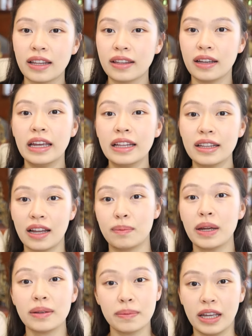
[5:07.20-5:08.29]
and the heat that
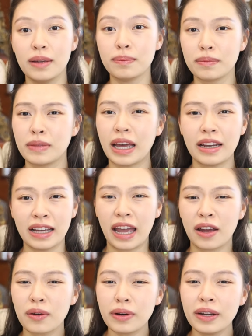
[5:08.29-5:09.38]
make him getting
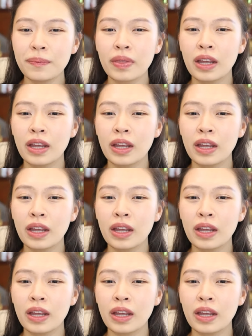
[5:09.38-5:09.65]
angry.